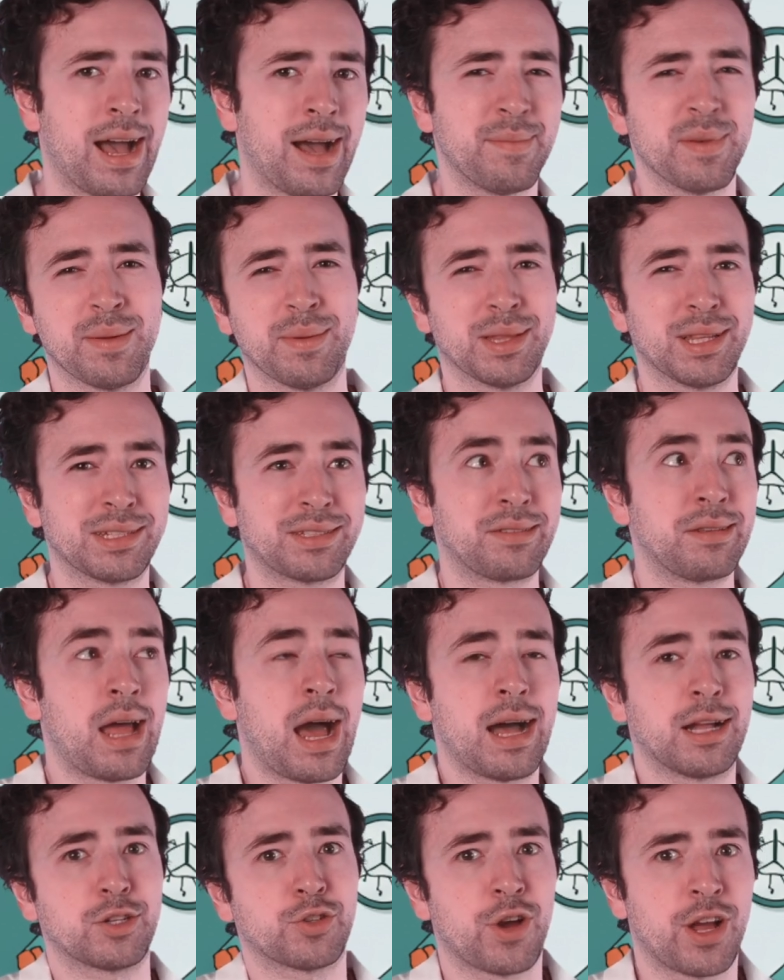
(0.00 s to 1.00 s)
maybe let's
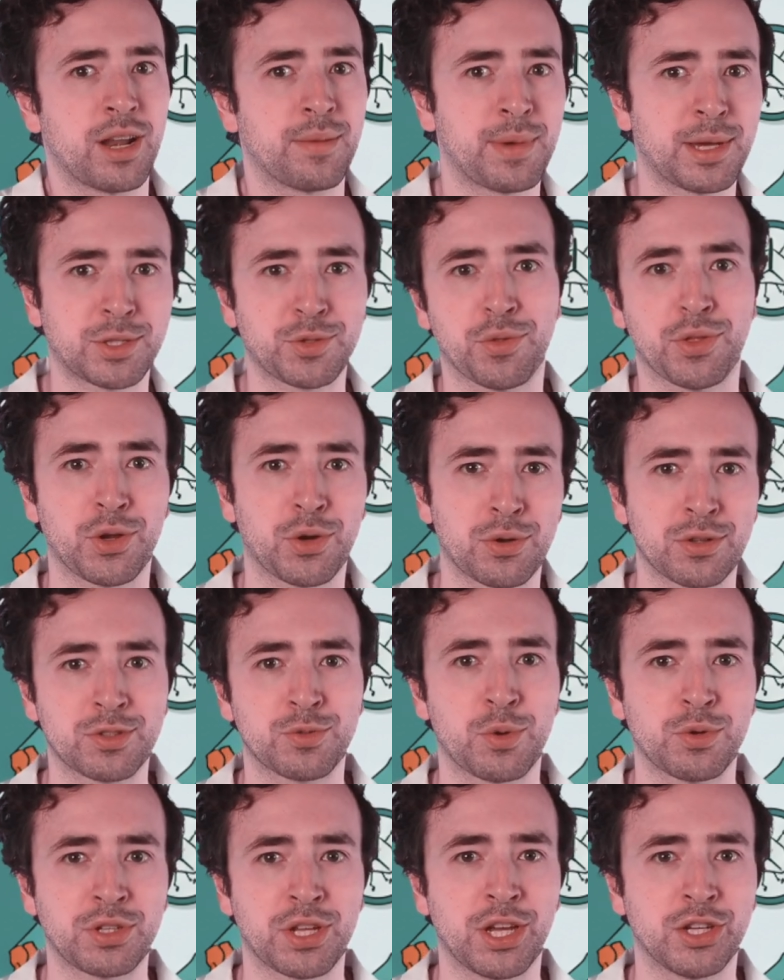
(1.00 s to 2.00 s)
not try to mess with the Earth's
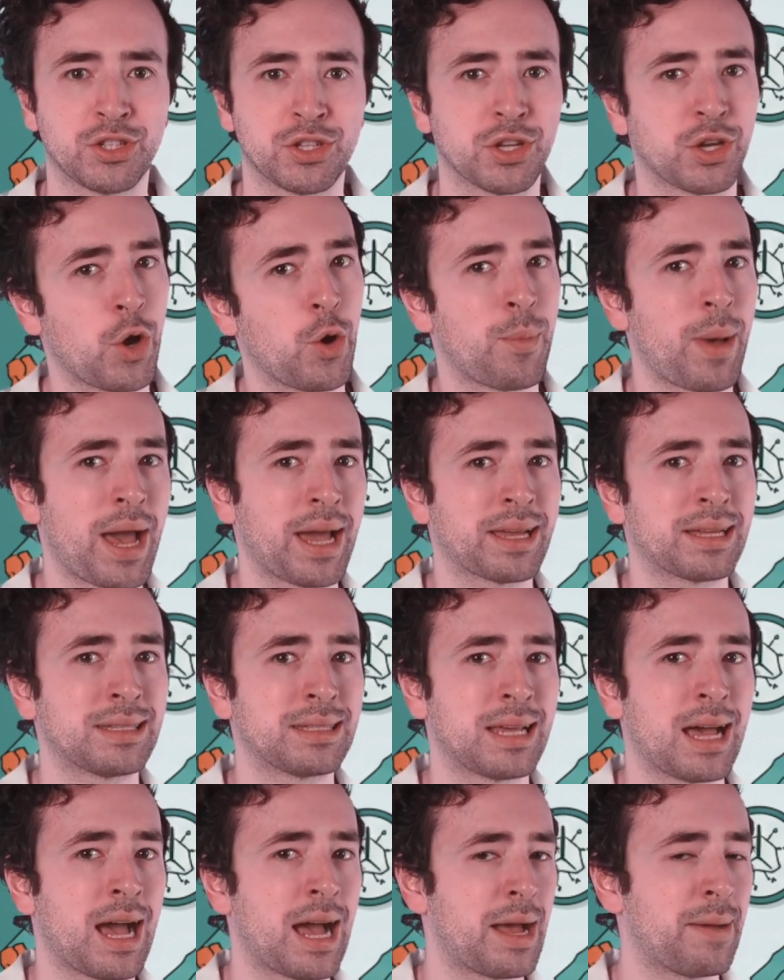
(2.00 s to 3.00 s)
rotation to go back in
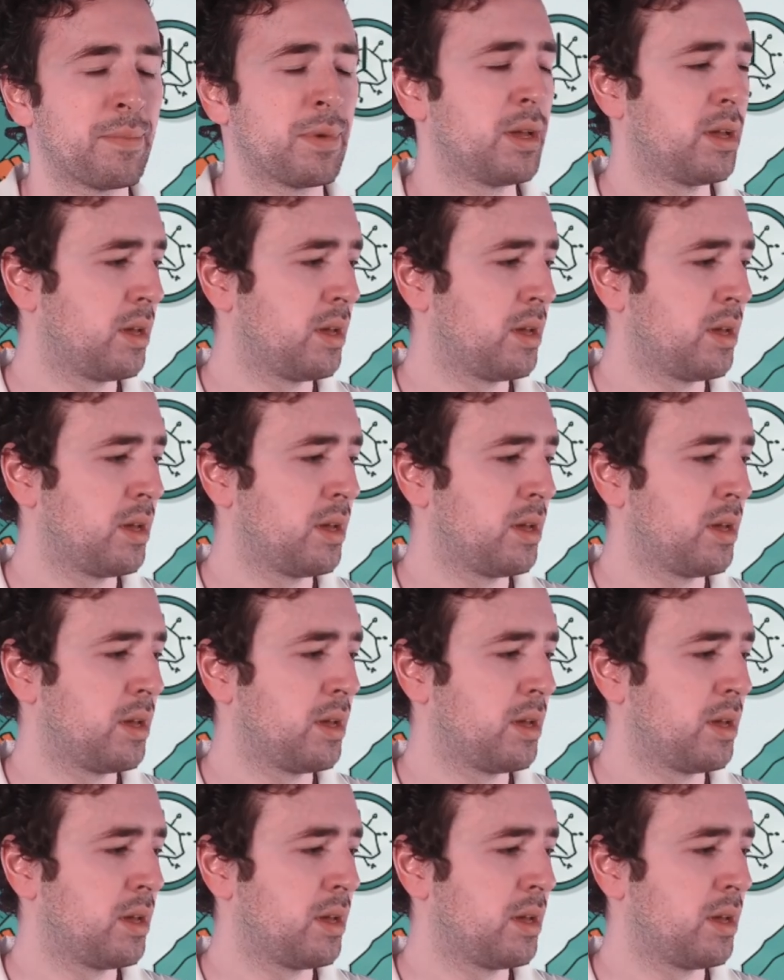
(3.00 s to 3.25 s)
time.